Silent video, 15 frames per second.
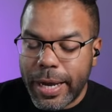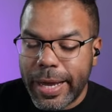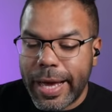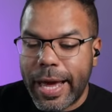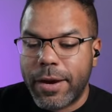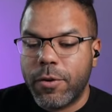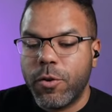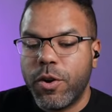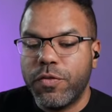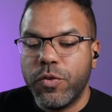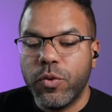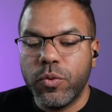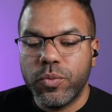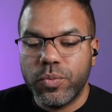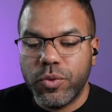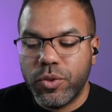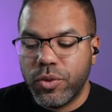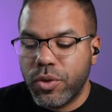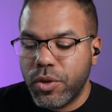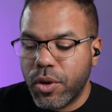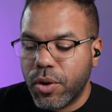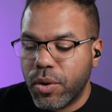I don't know if you
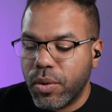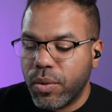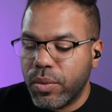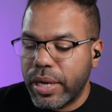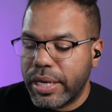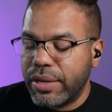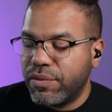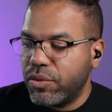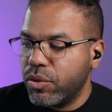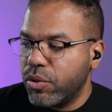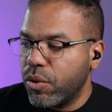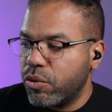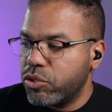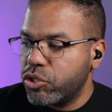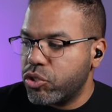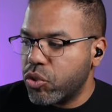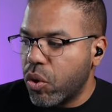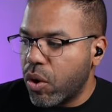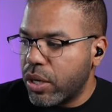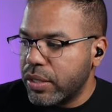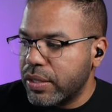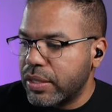know, and if you go
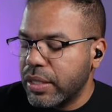short,